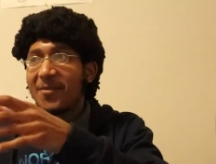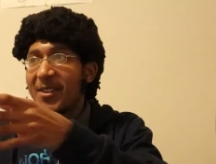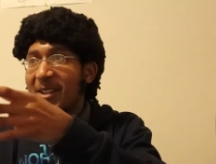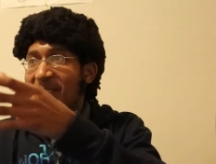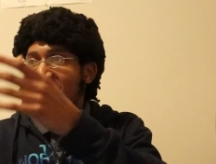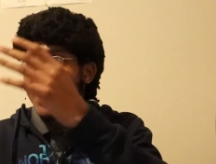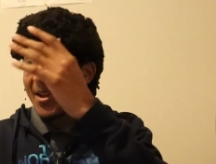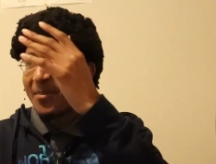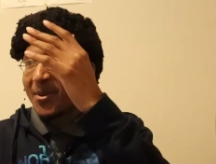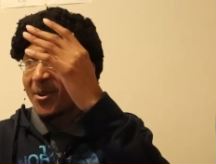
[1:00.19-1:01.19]
videos that
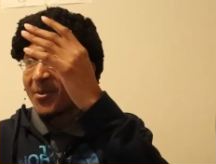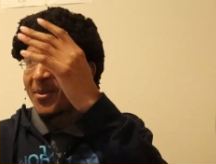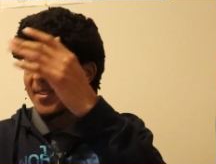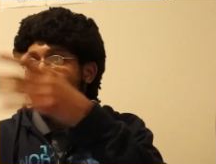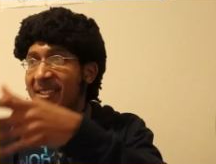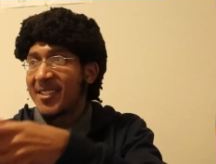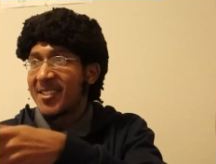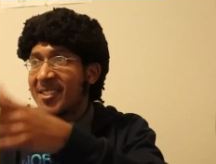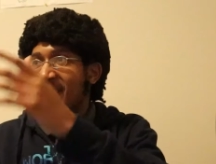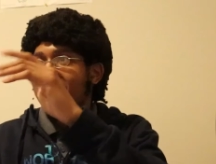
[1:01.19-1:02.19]
I put with
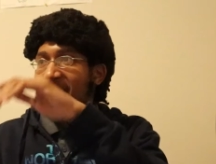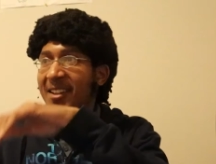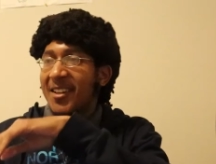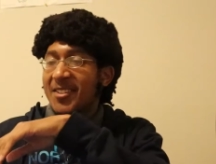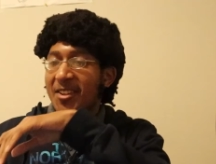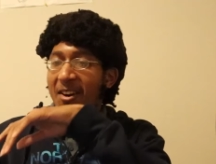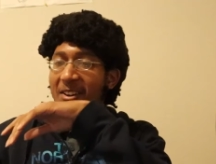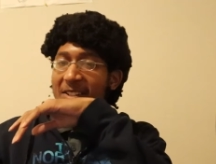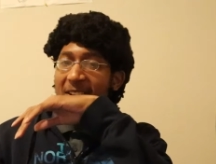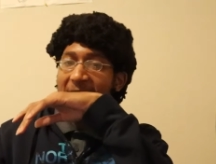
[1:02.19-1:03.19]
these
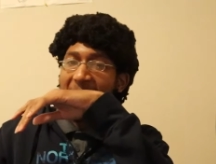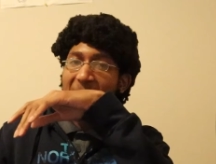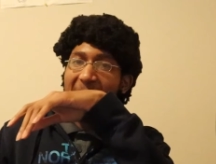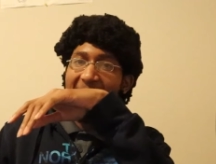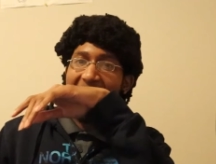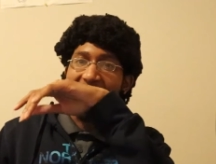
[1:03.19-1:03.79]
songs on them. Like I